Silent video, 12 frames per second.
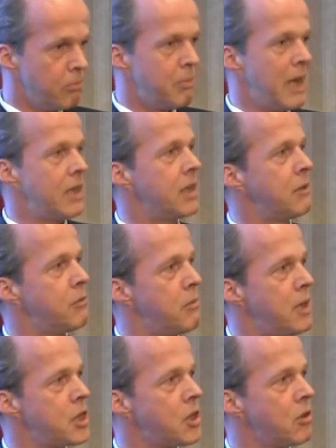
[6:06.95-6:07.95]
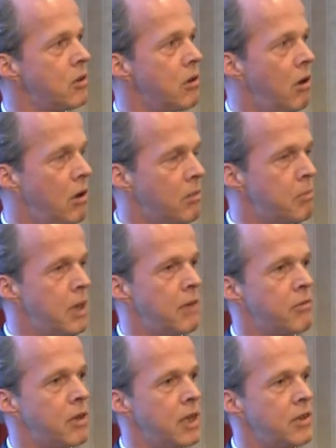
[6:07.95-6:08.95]
patent information on
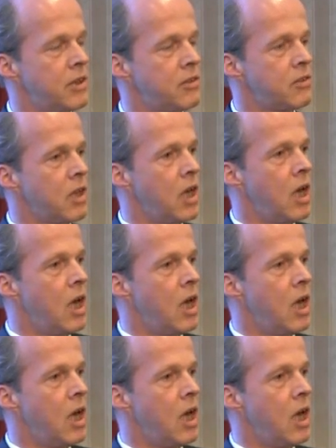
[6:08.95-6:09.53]
plant varieties.